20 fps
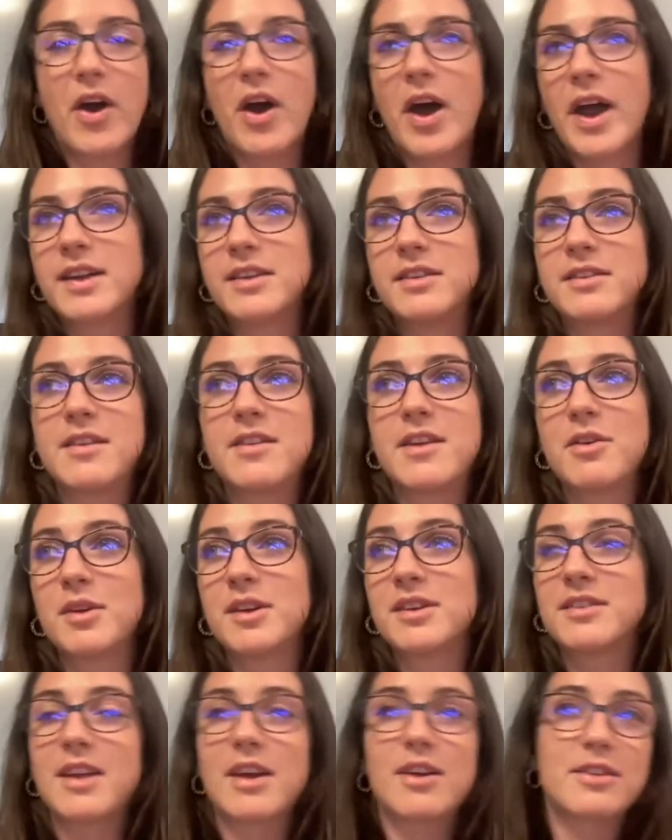I can see that you're a
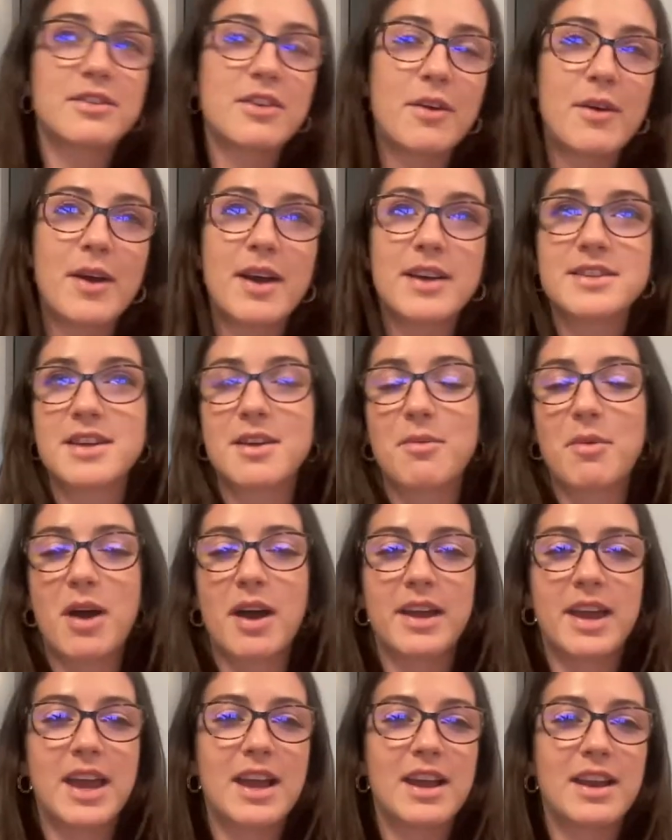sales director
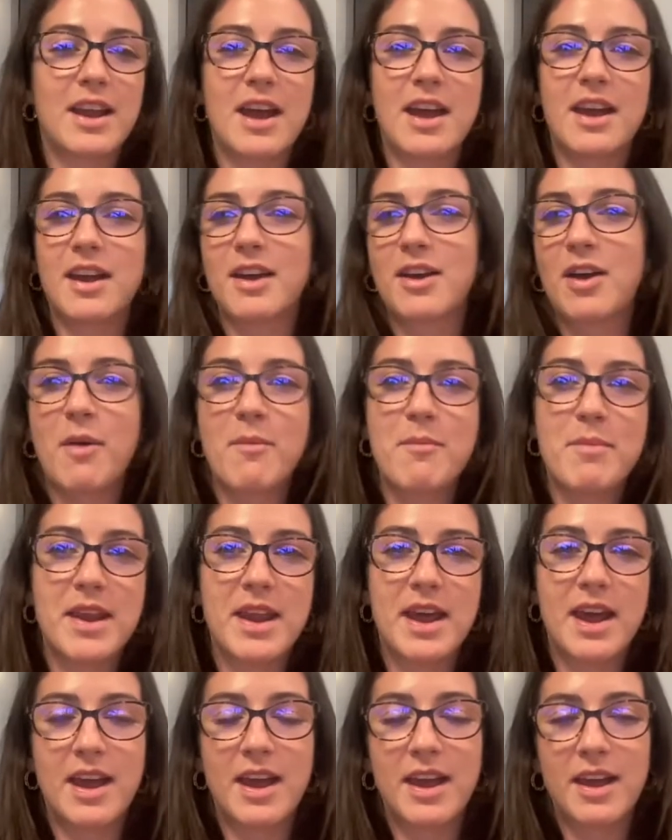working in like a
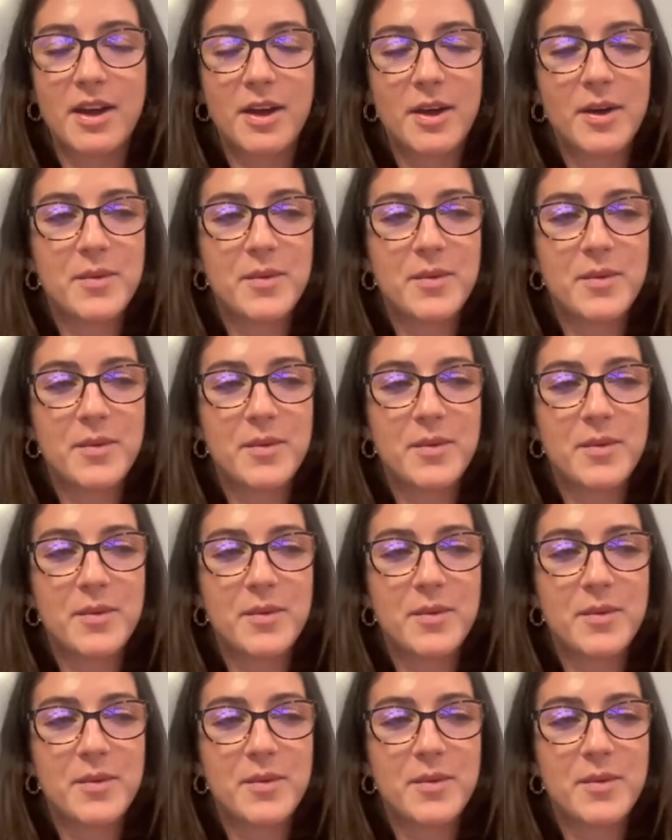company.